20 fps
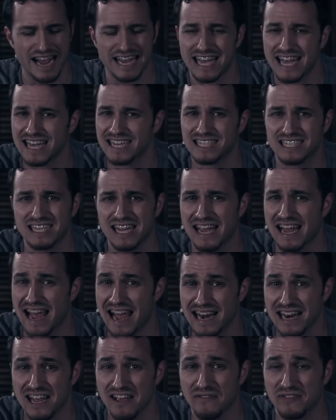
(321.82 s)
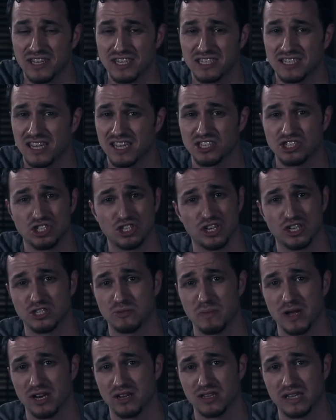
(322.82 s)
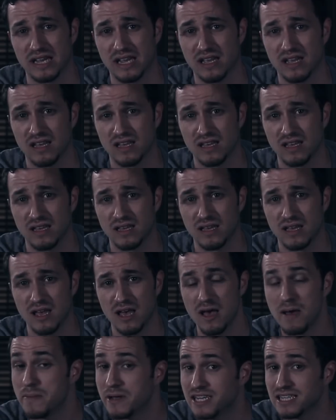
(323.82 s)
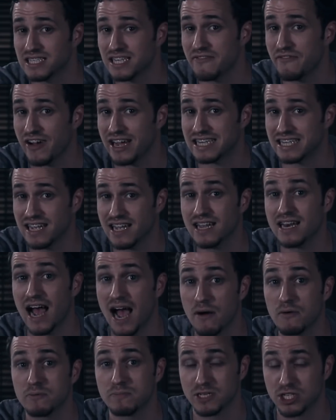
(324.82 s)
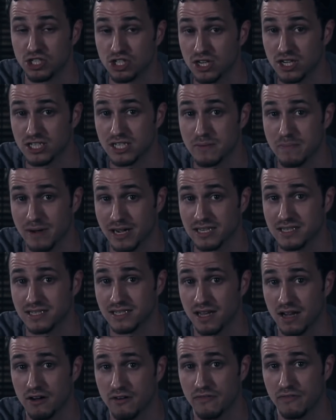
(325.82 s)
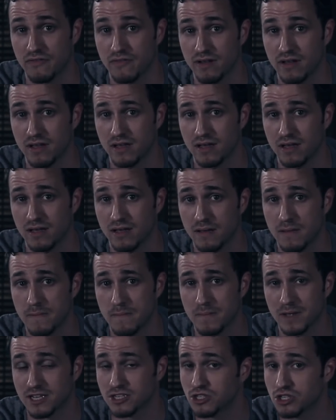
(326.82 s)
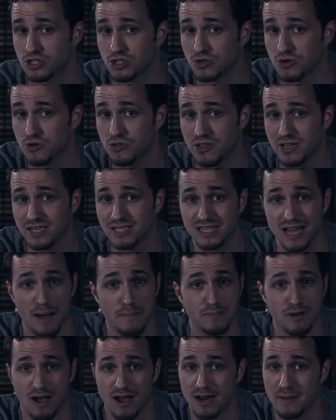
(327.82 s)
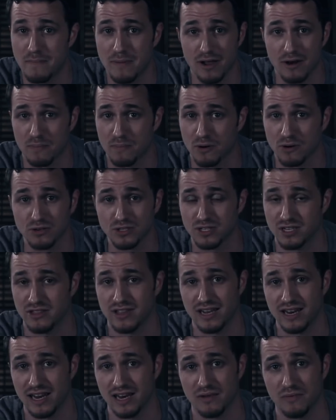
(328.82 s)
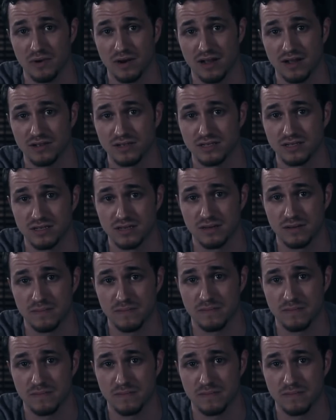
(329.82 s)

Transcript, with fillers: I can't say any of these things judgmentally. Because if I did, I would be judging myself. Because the truth is, I'm not a better person than anyone else.